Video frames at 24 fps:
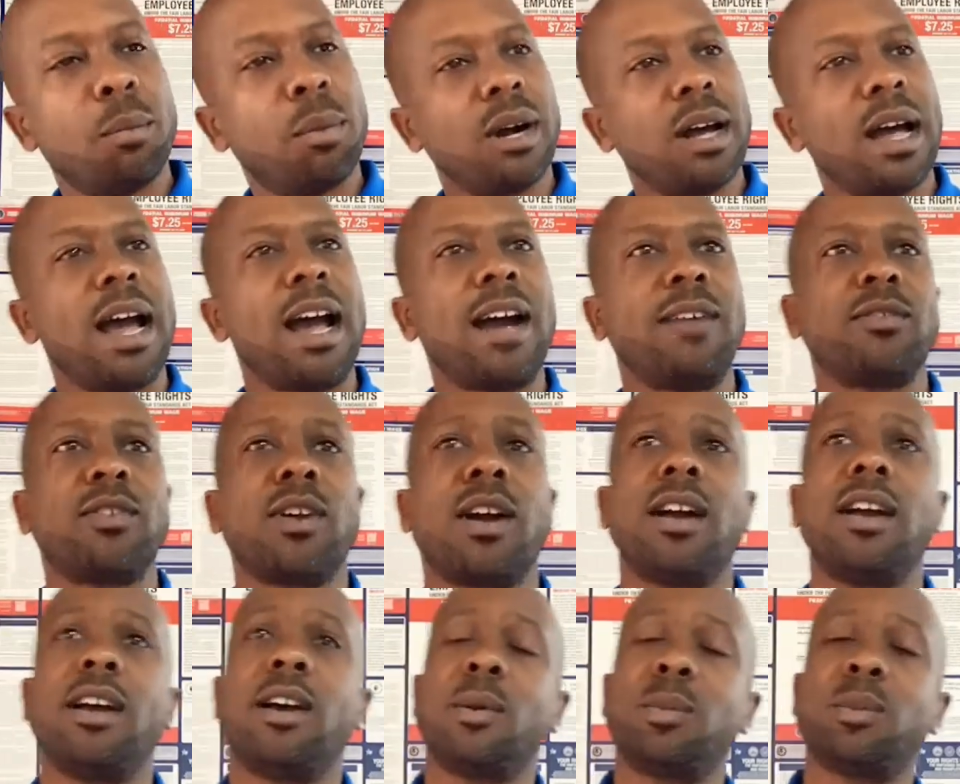But
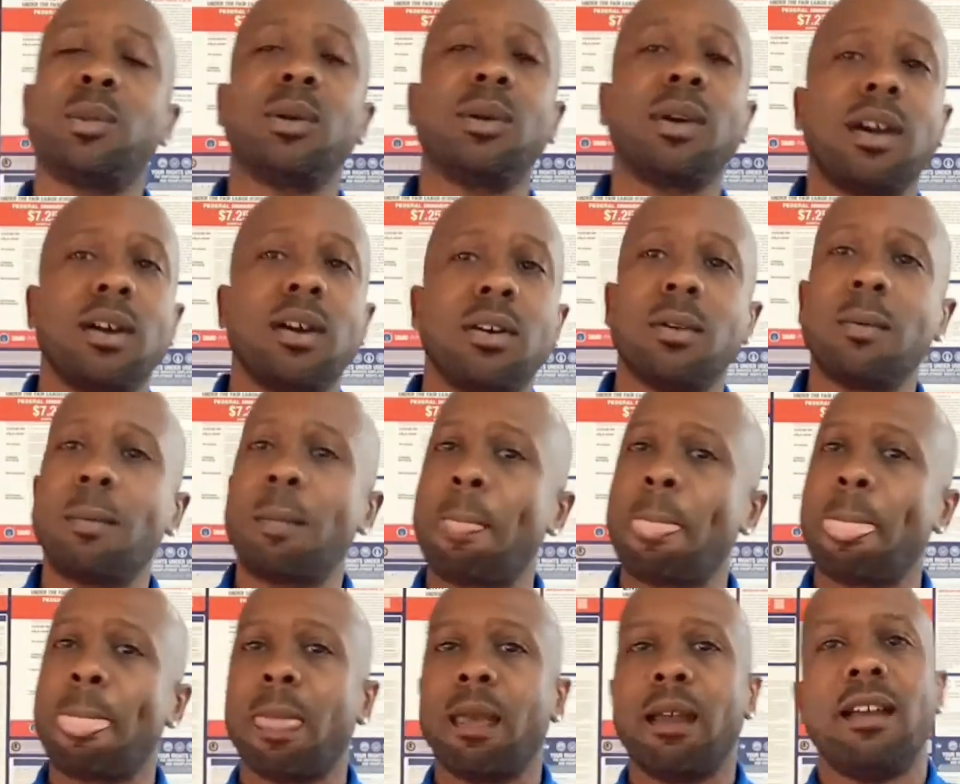after I helped her
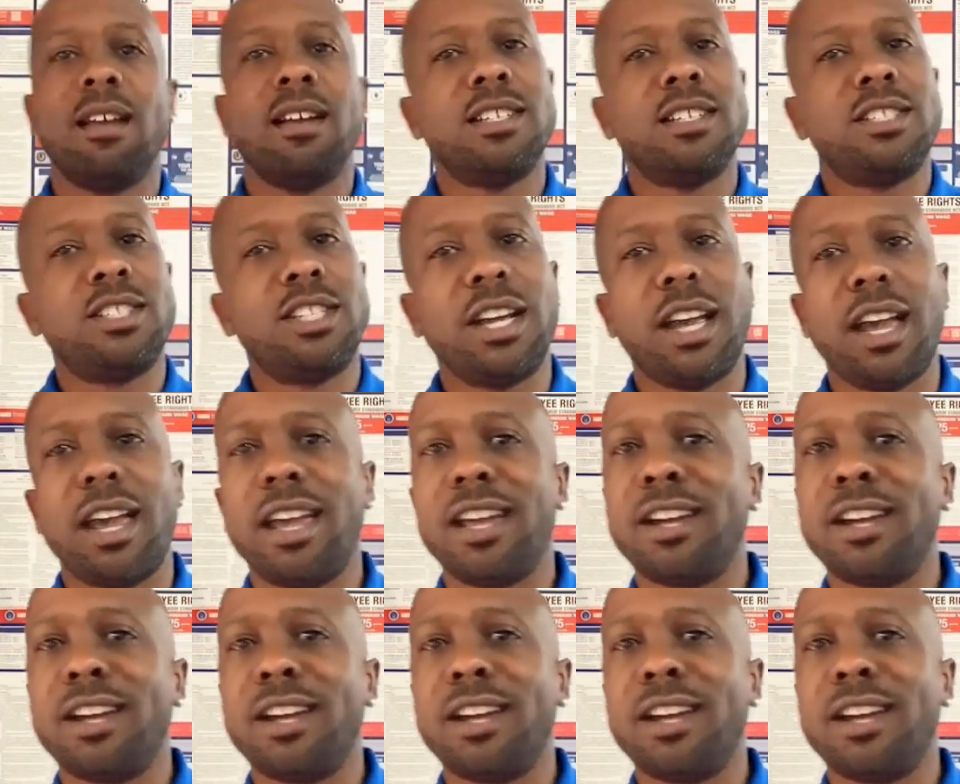out, she